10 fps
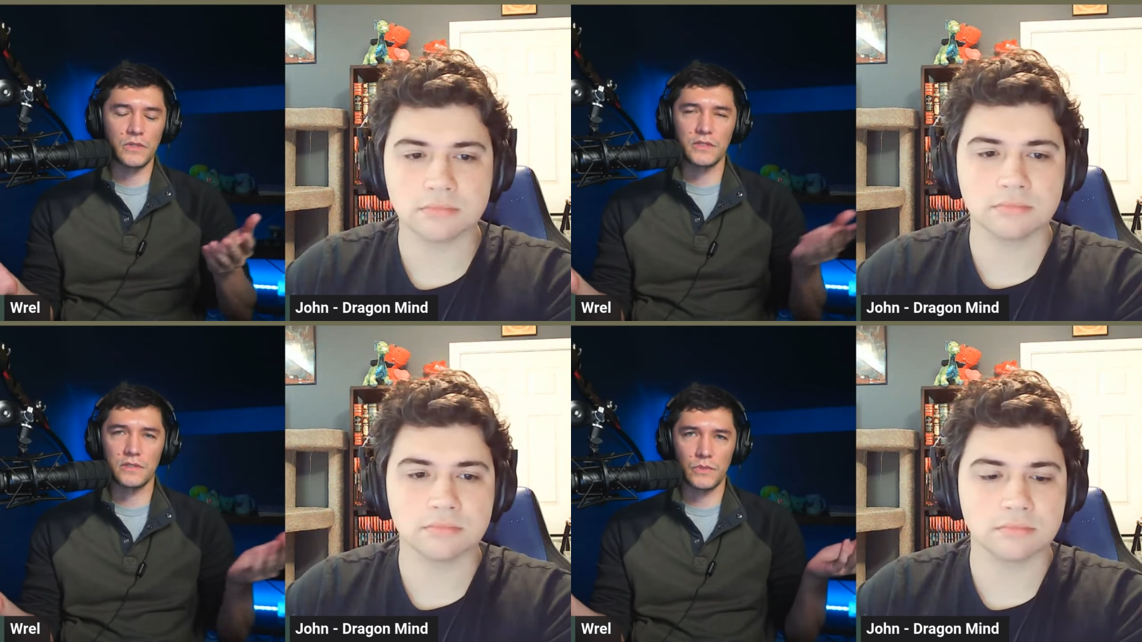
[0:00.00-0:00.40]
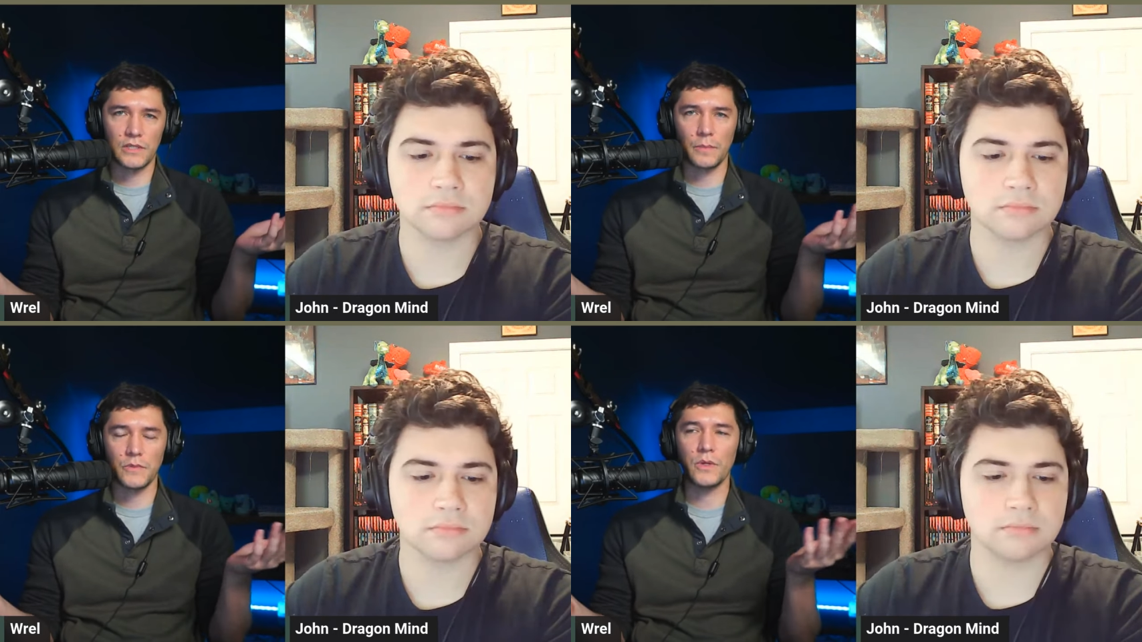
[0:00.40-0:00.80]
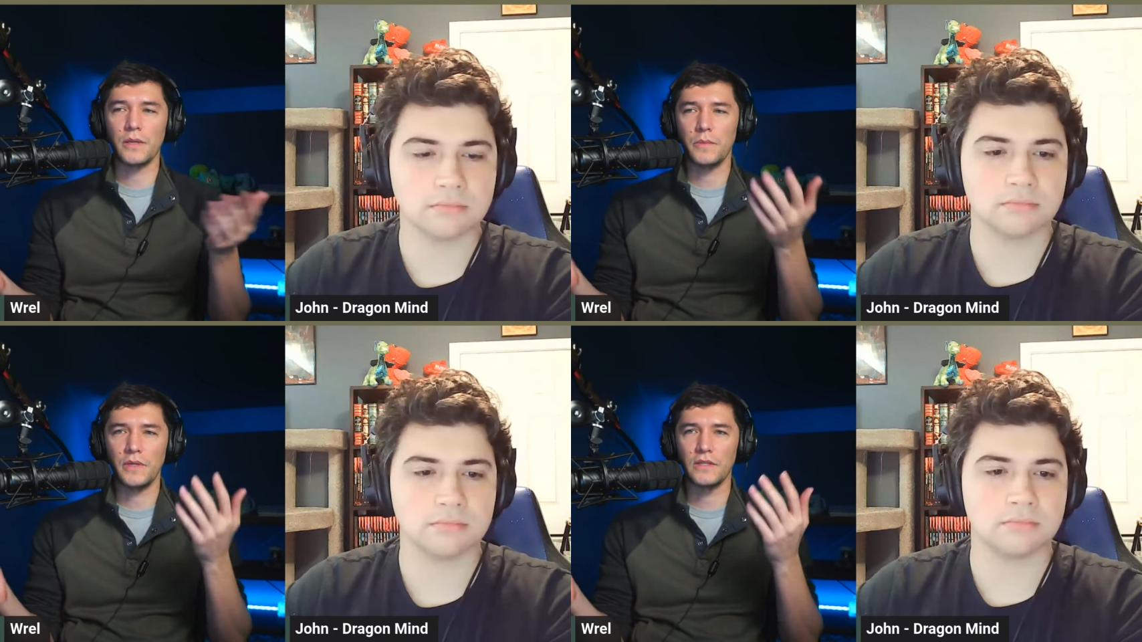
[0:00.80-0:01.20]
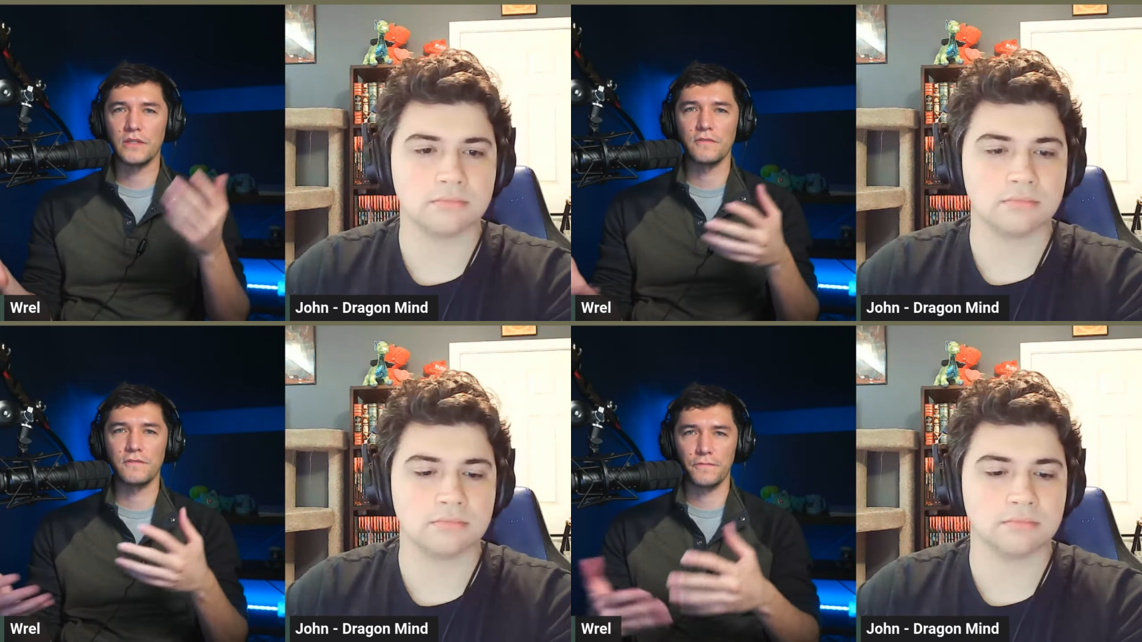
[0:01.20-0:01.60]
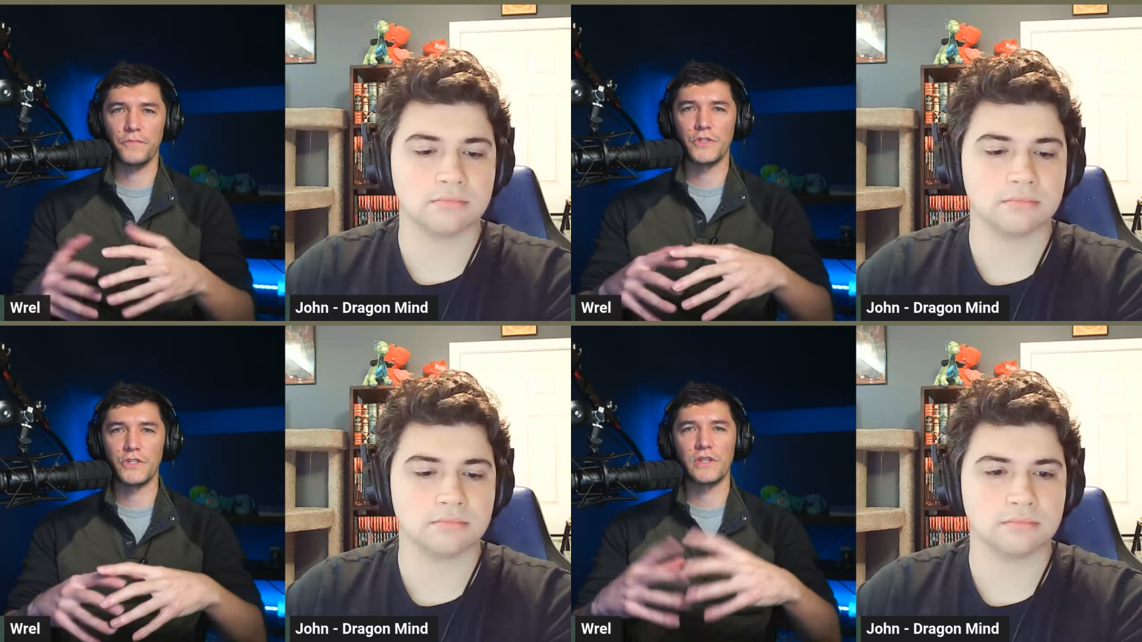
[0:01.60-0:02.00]
Speaker 1: we, st- we stopped doing it because of
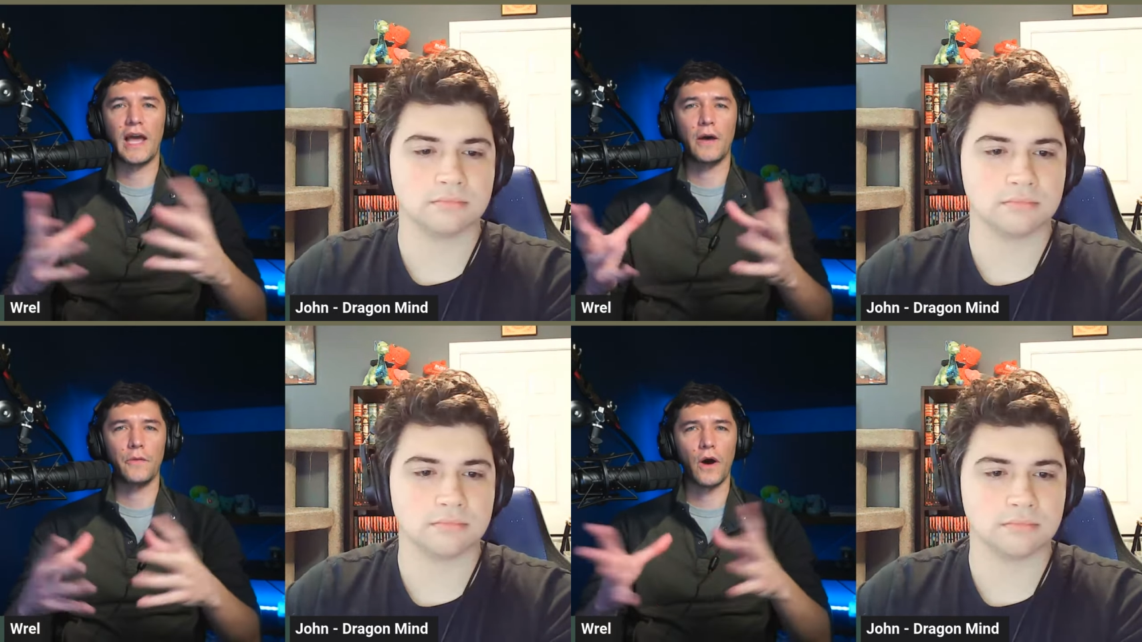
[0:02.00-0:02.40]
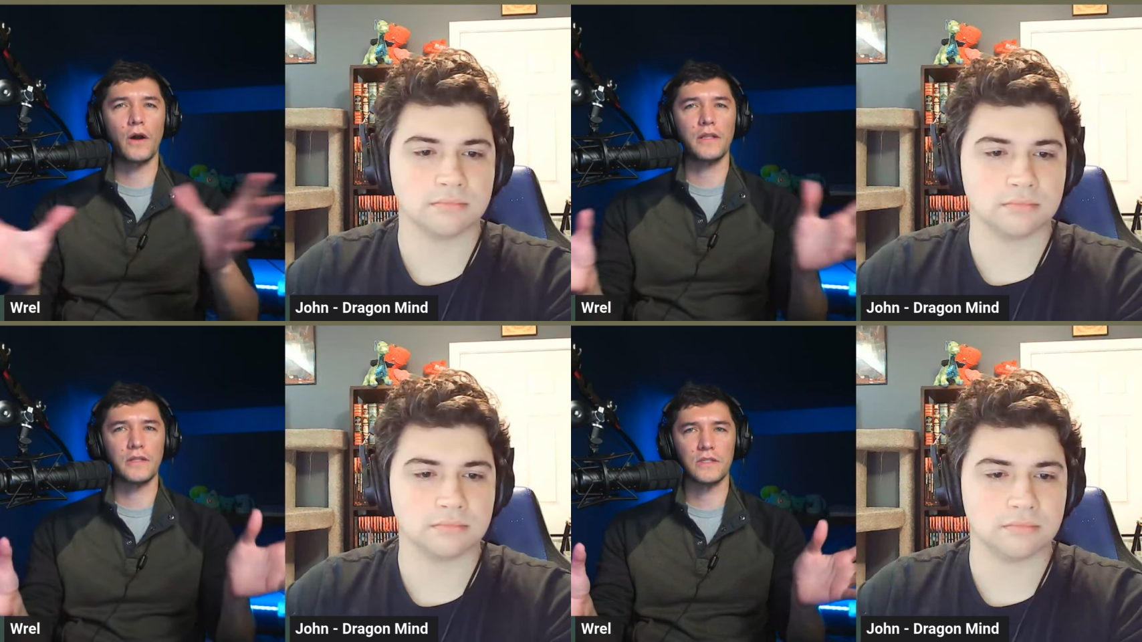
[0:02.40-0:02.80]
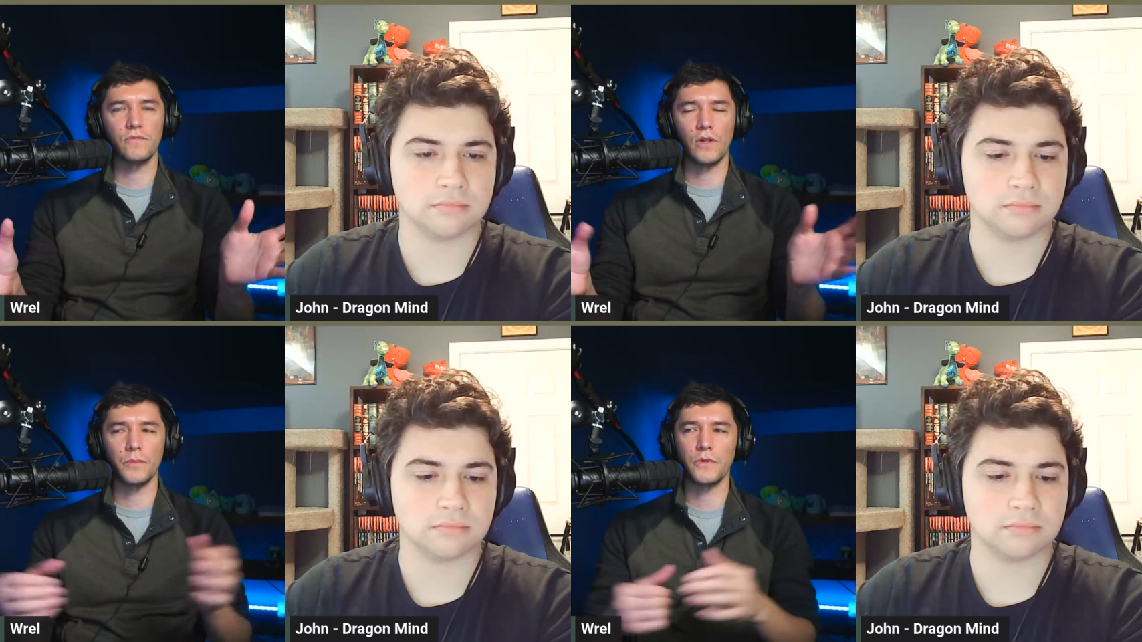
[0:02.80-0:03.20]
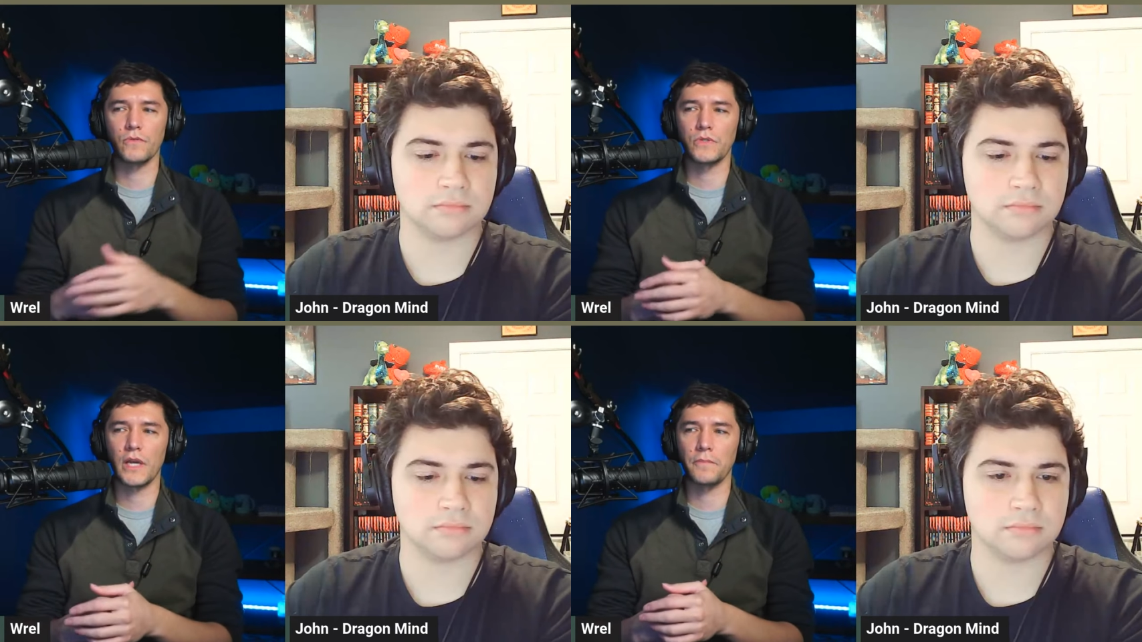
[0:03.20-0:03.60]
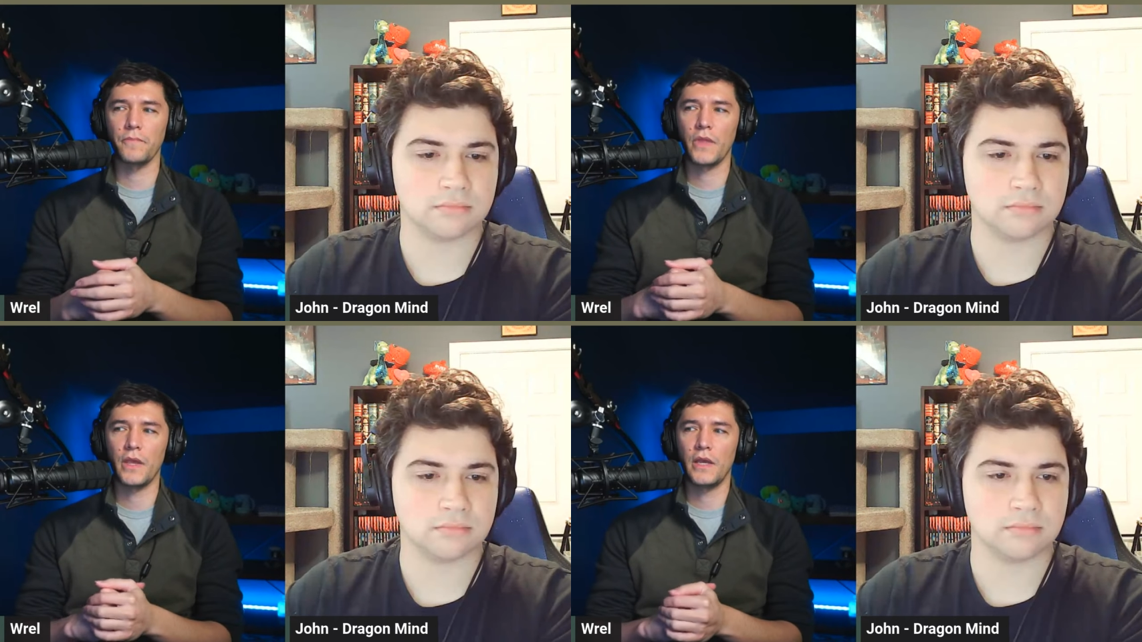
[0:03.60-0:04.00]
just the, how the audience developed over
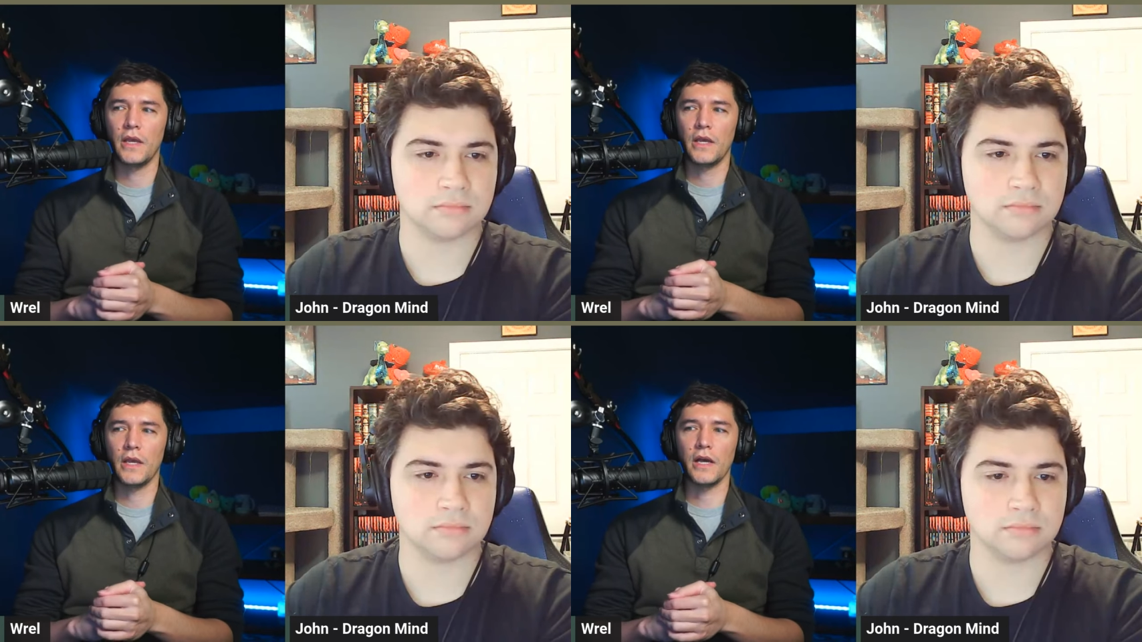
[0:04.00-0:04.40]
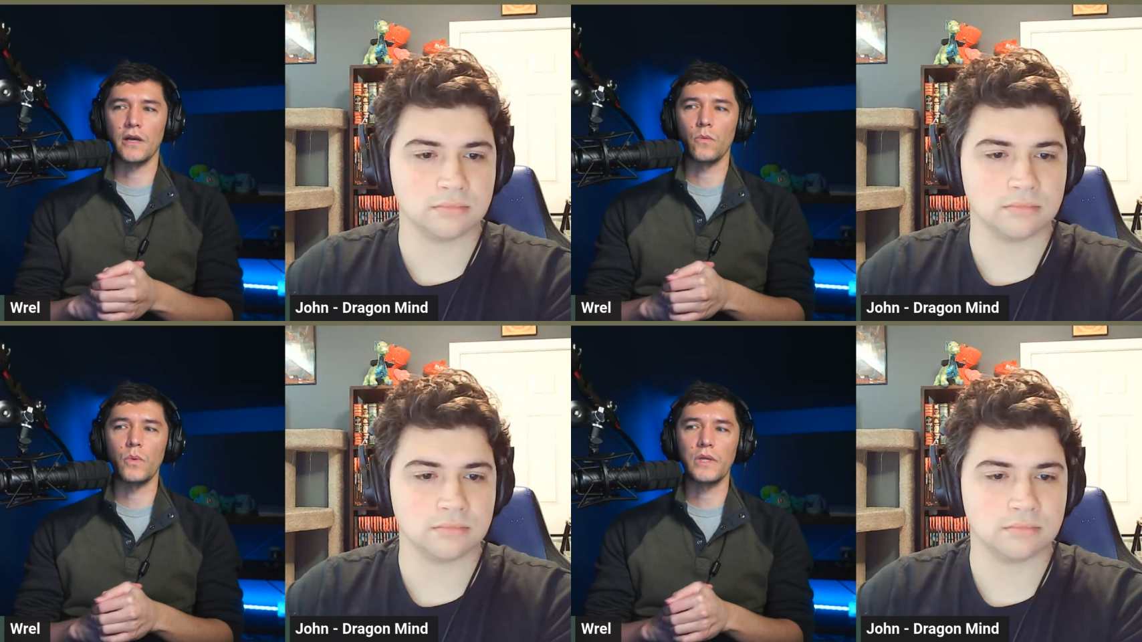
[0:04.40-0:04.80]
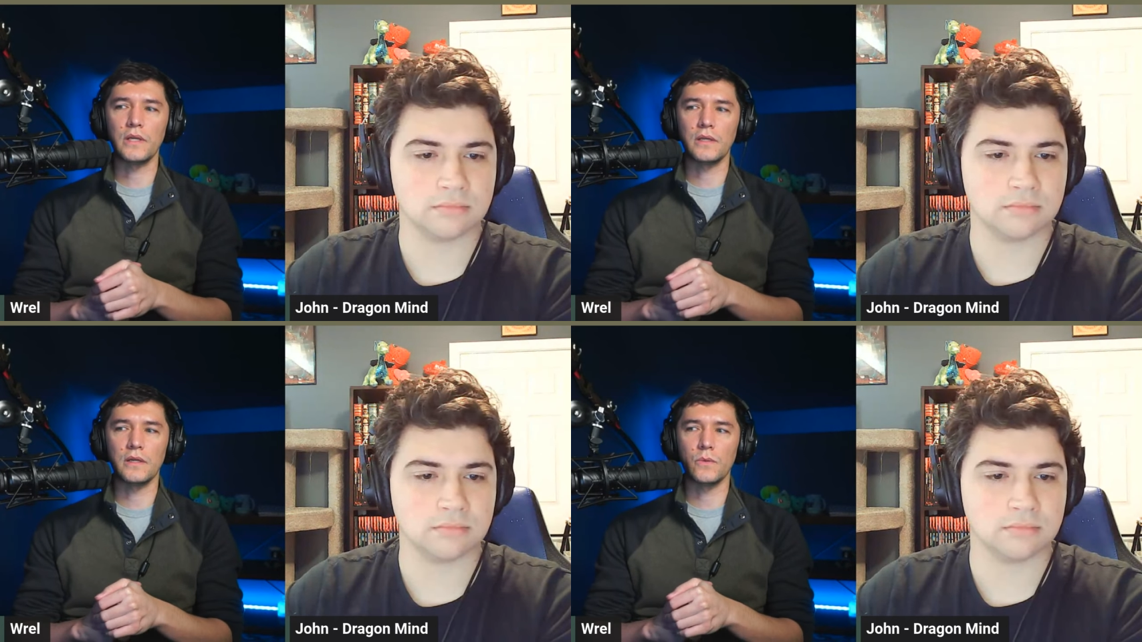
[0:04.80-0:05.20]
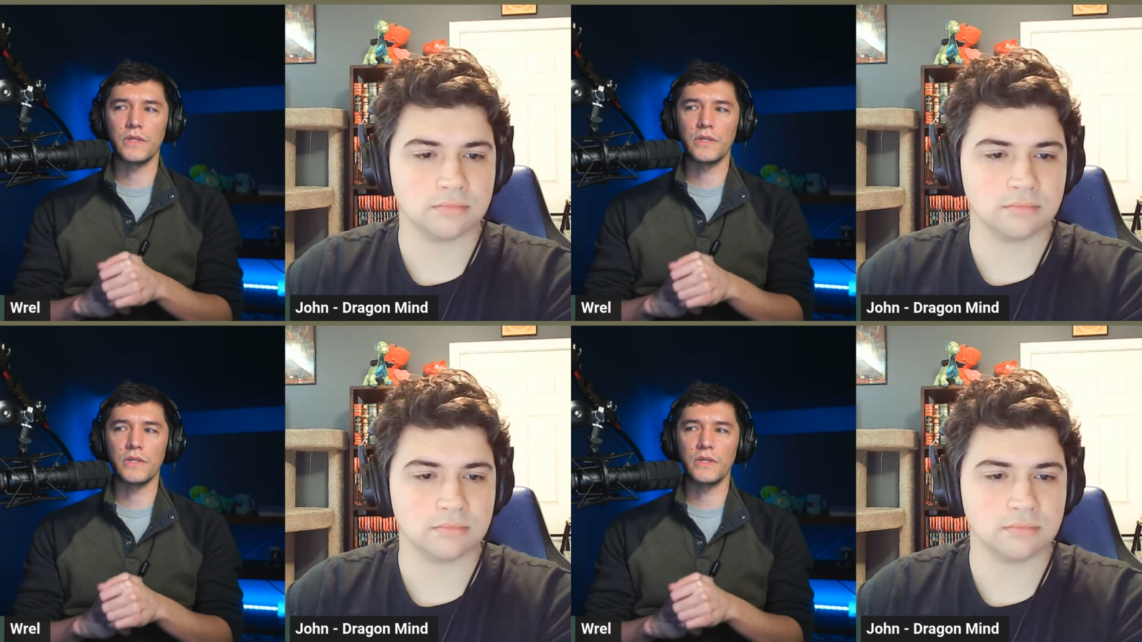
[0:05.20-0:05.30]
time. Uh, we we